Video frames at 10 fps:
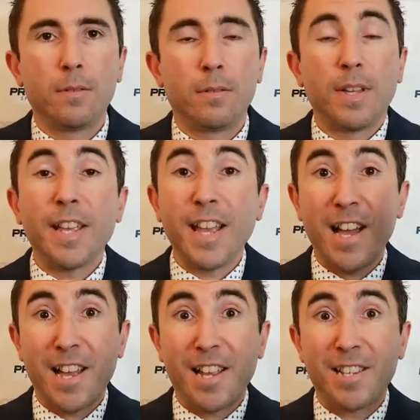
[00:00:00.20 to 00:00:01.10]
Hey
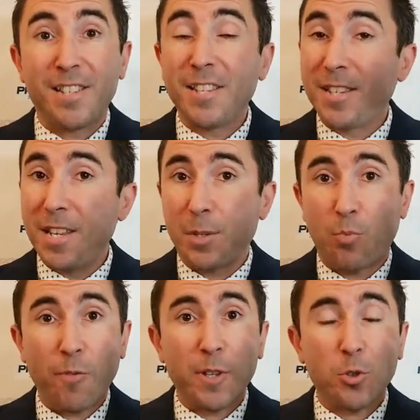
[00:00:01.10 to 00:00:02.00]
guys, this is
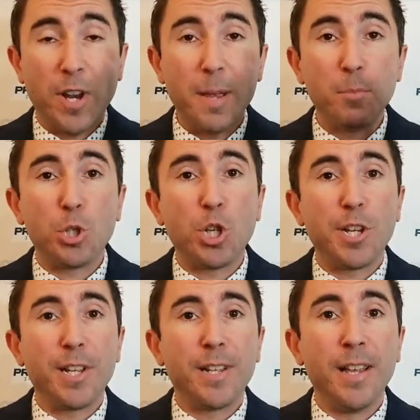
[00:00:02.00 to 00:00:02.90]
Professor
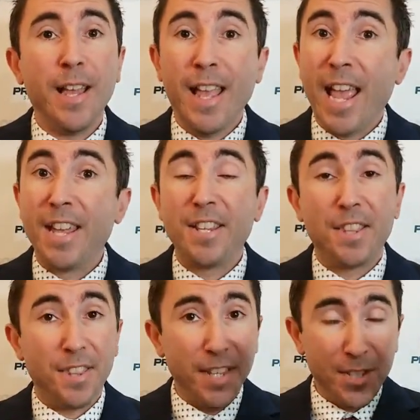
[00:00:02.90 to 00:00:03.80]
MJ, and
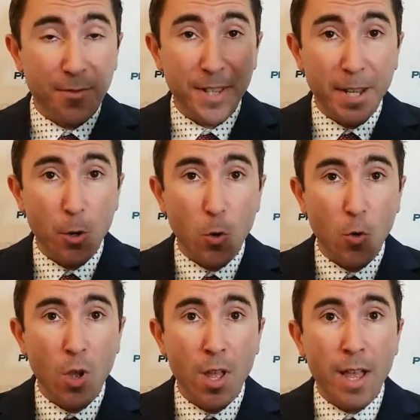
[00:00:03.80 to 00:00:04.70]
in this video,
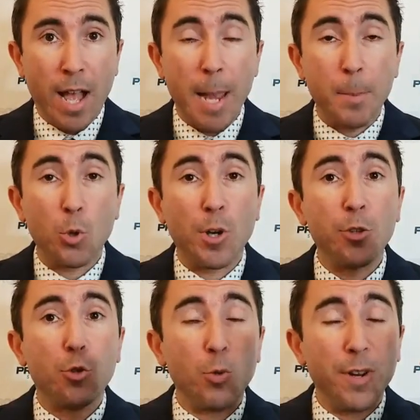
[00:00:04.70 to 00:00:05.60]
I'm going
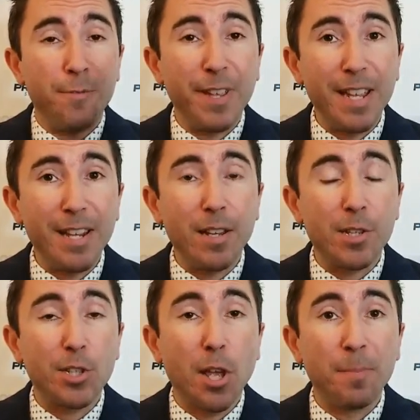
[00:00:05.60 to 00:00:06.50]
to reveal
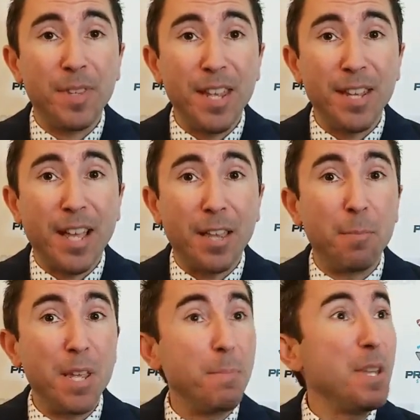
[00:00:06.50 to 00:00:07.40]
something that
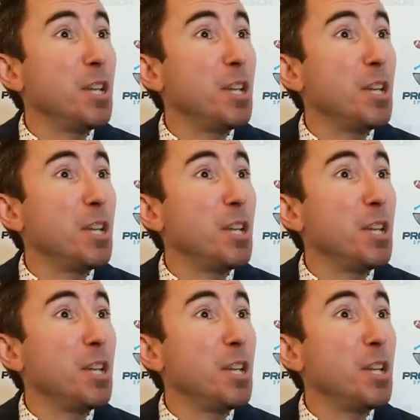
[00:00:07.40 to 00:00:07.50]
may be